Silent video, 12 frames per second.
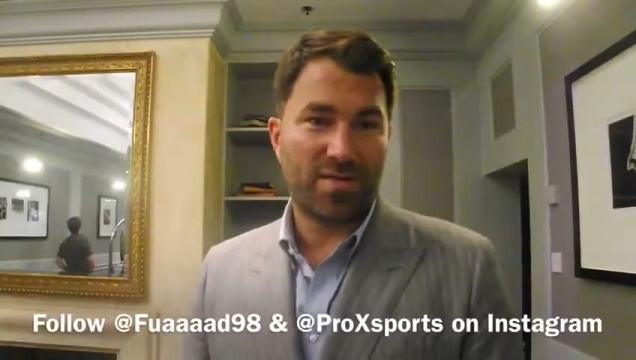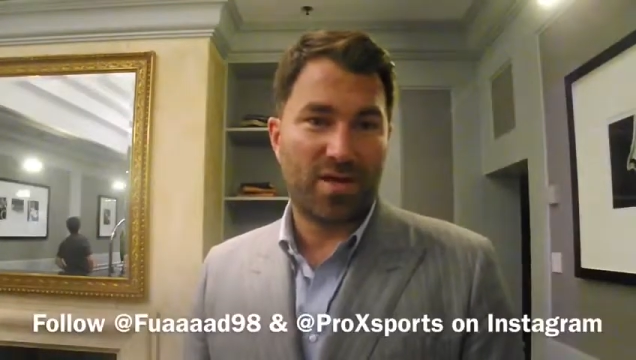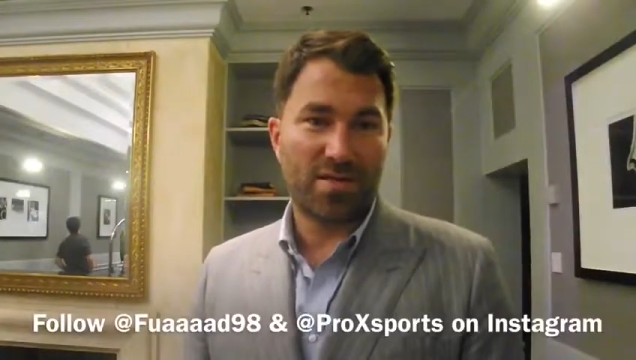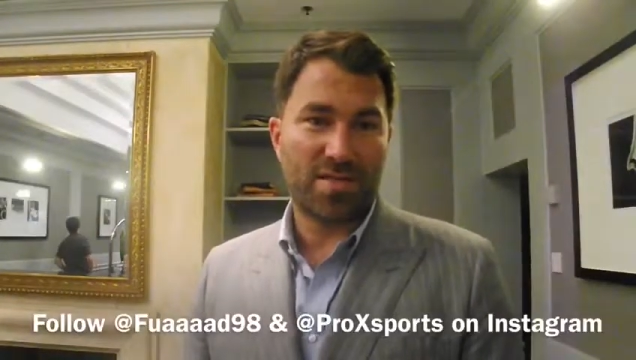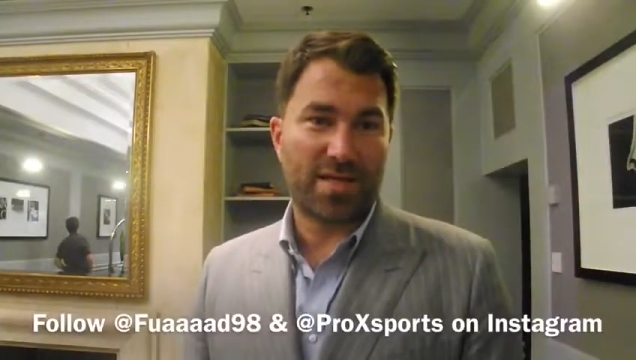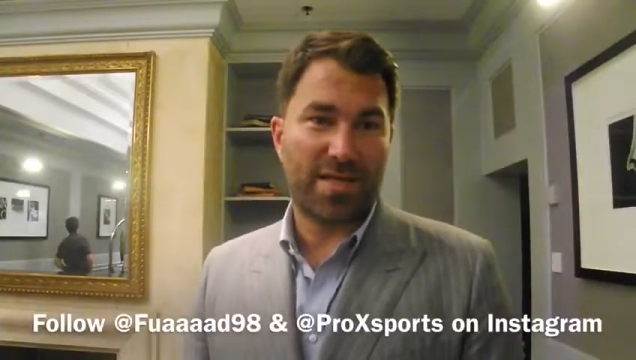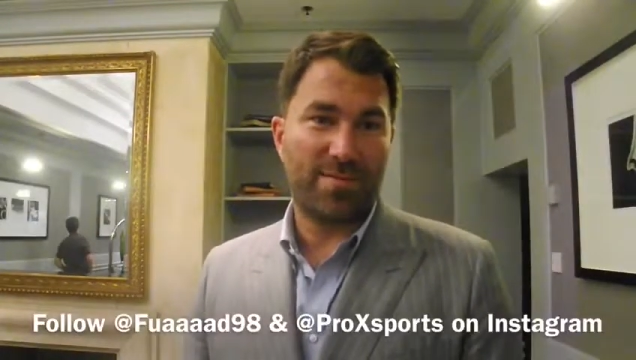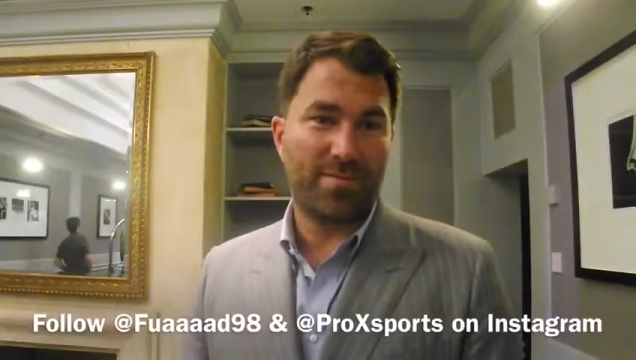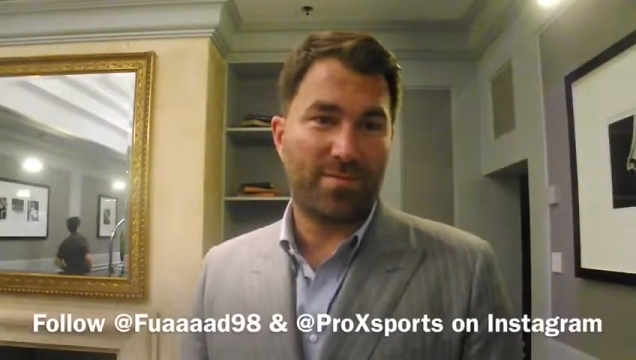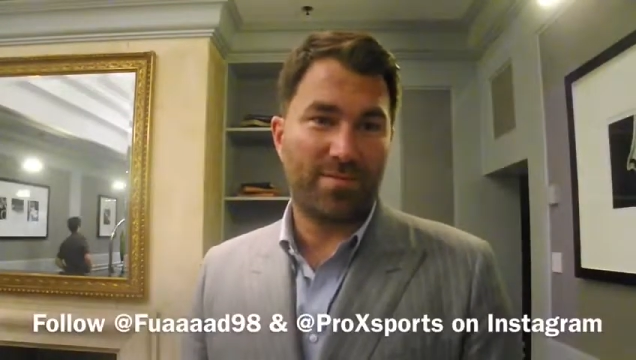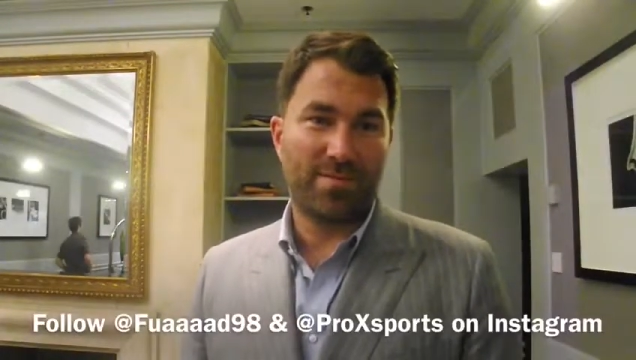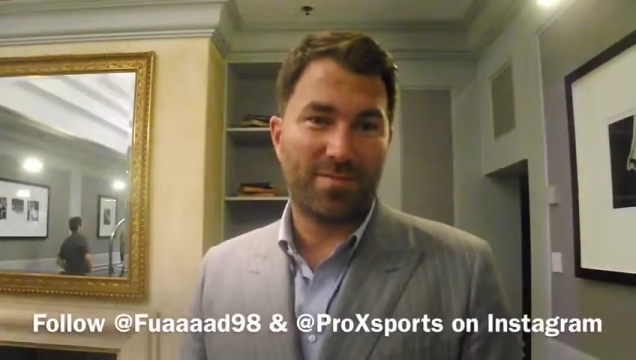It's hard to keep,
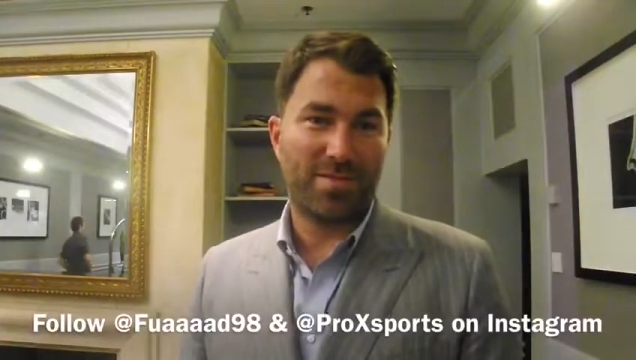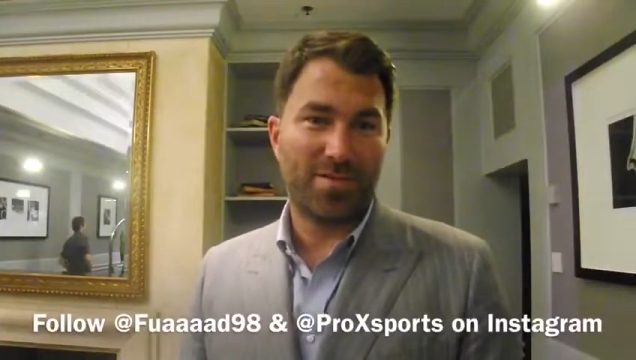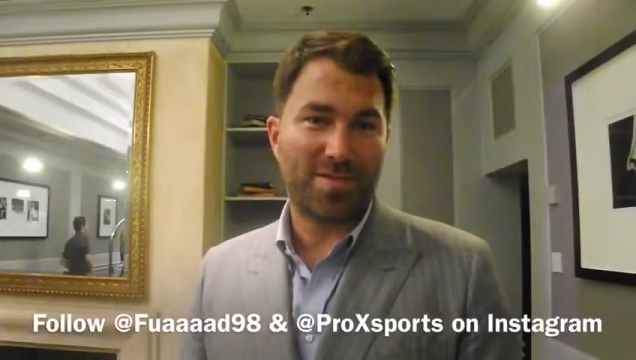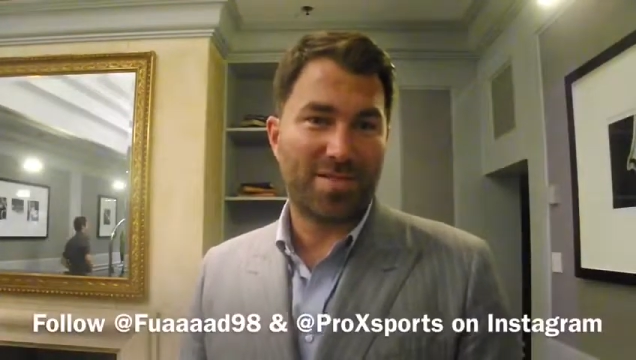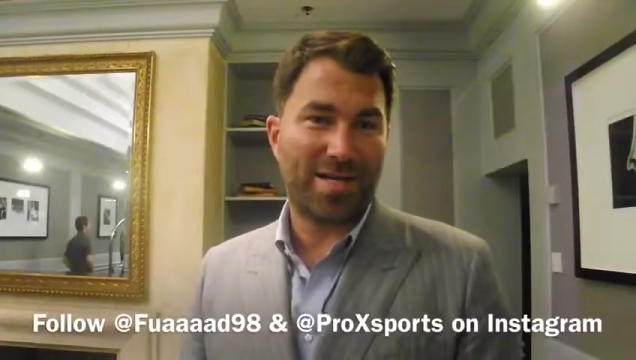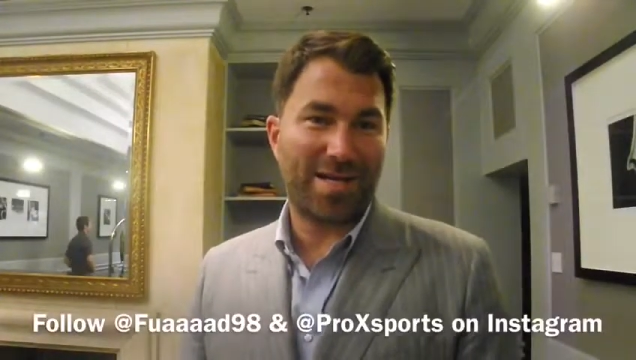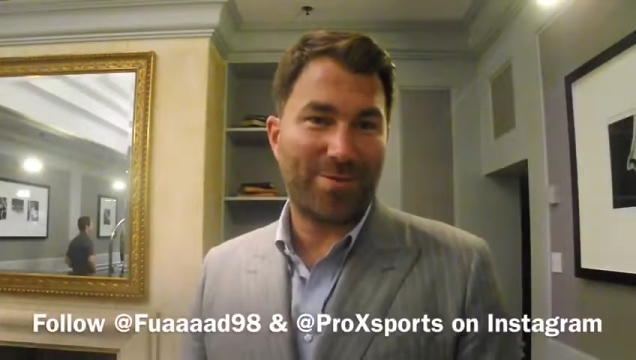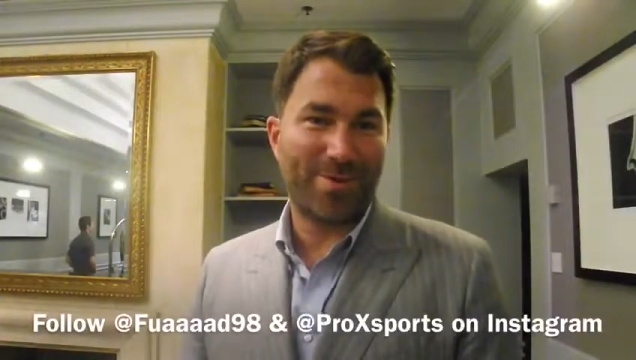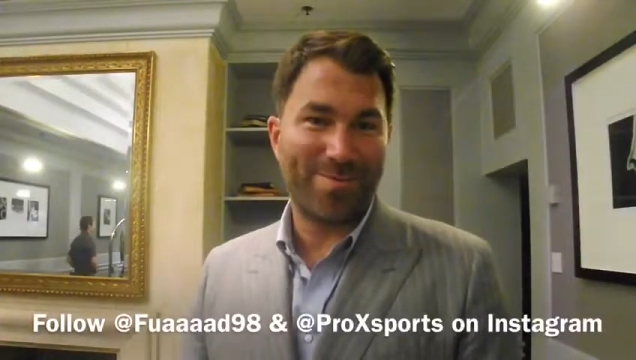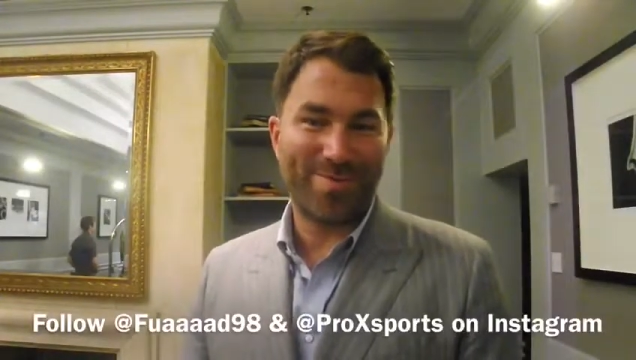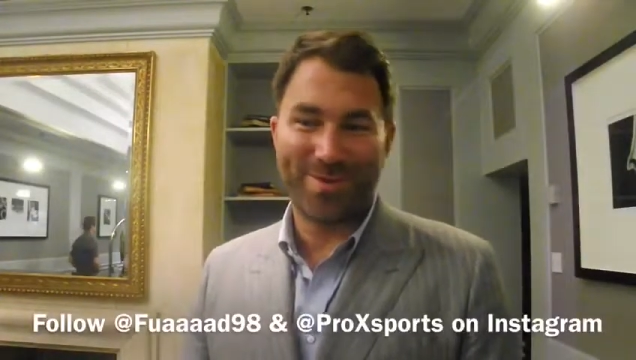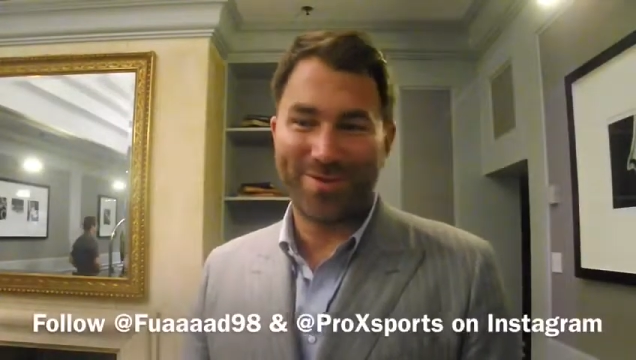not tell
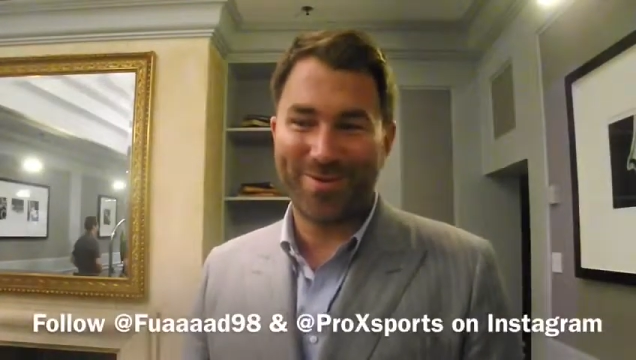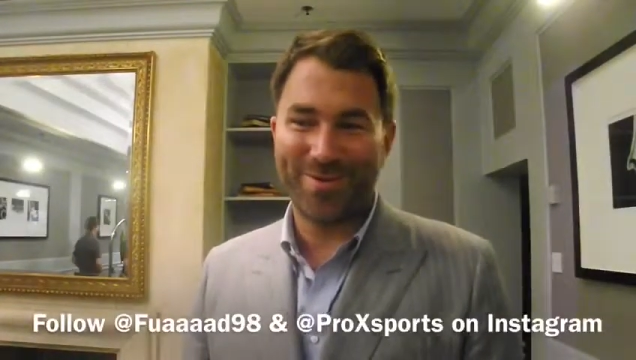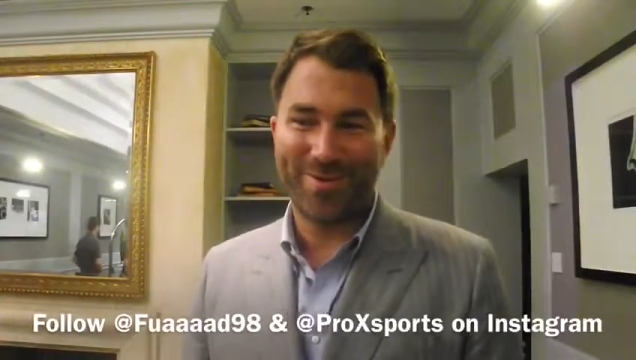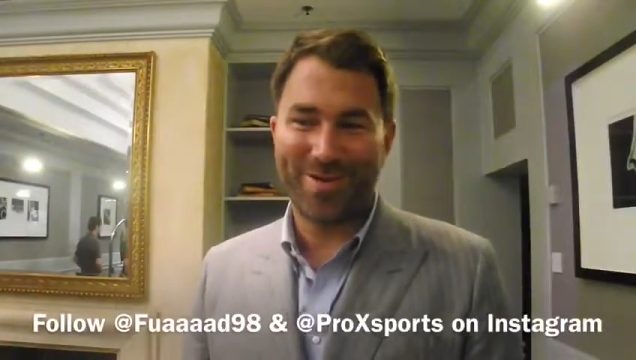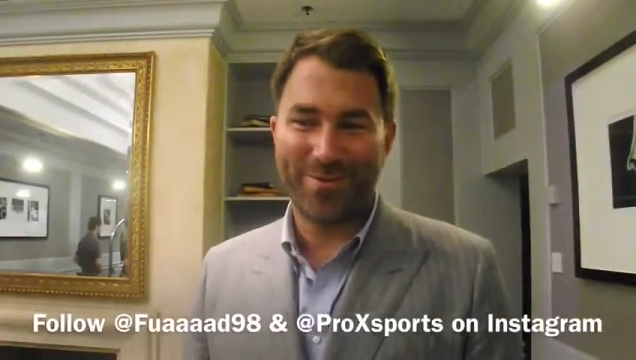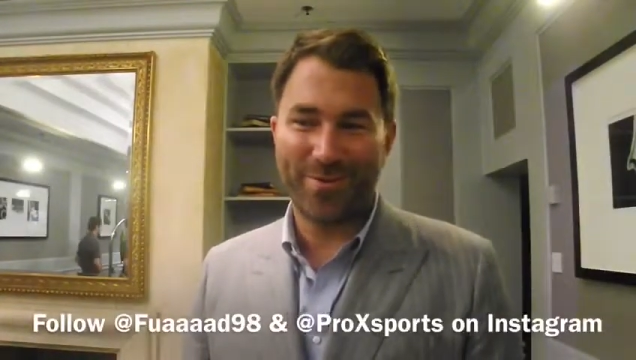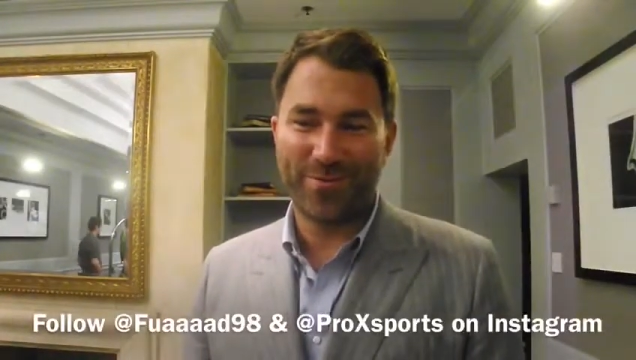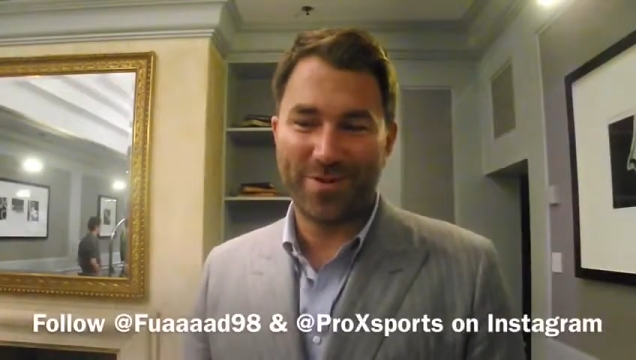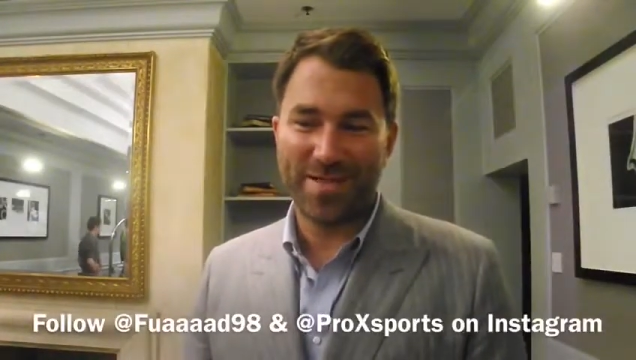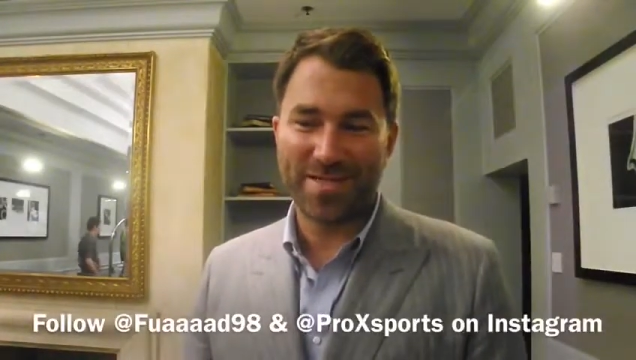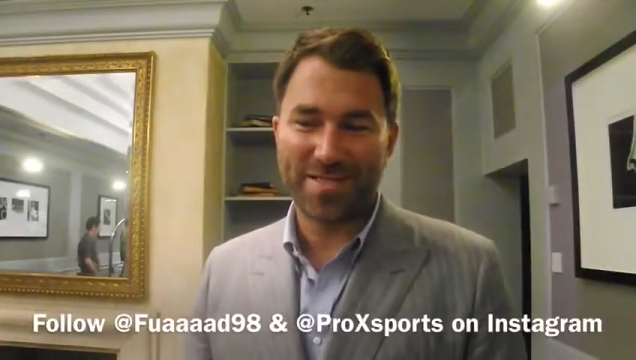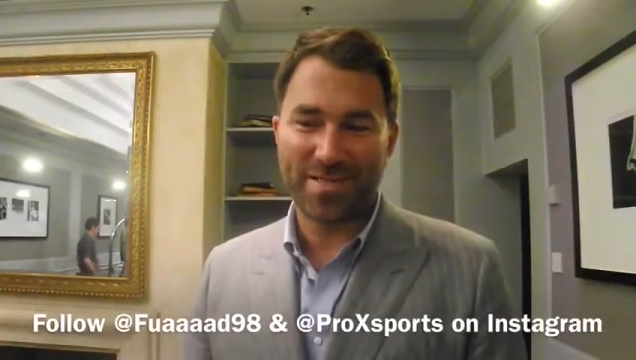anyone, but we'll
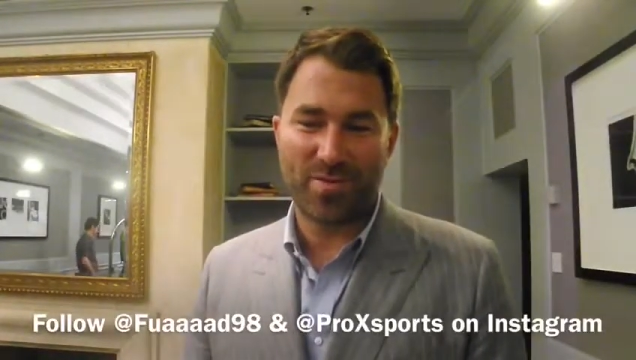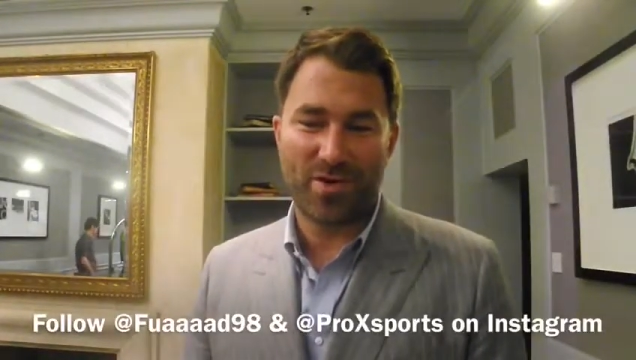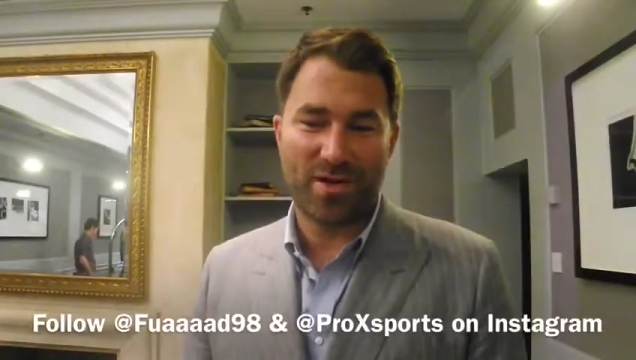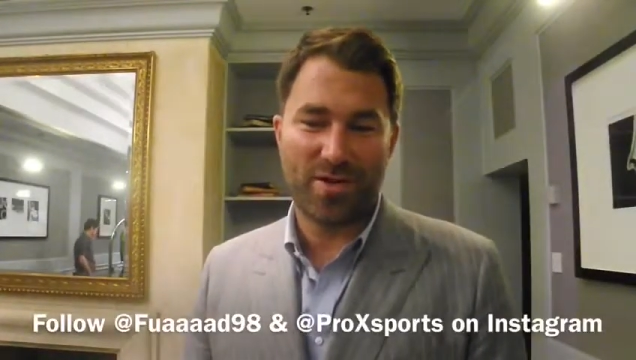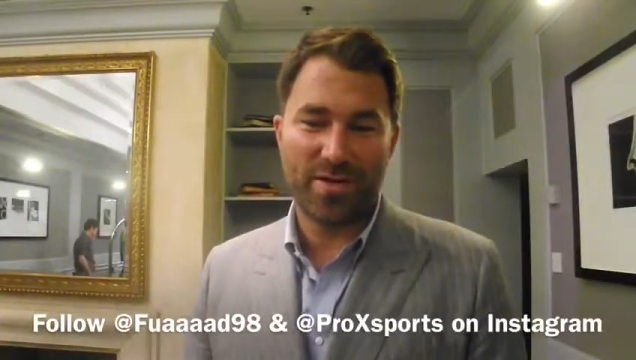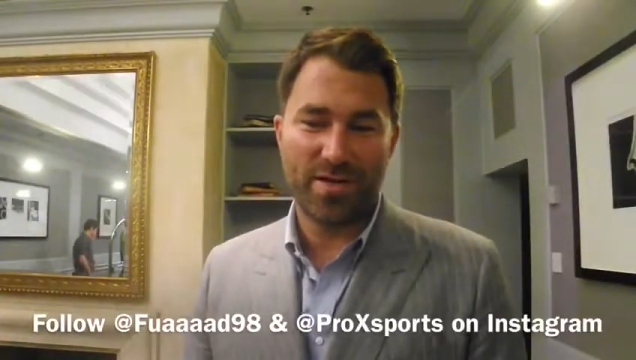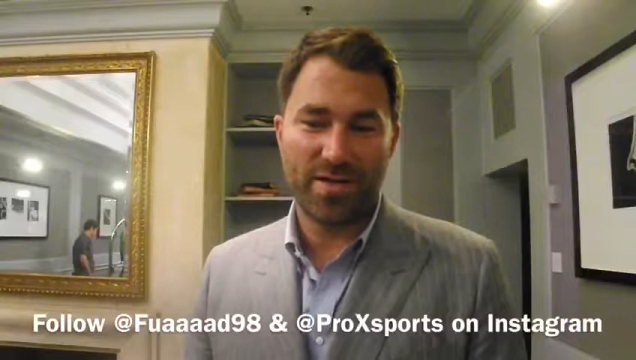release tomorrow.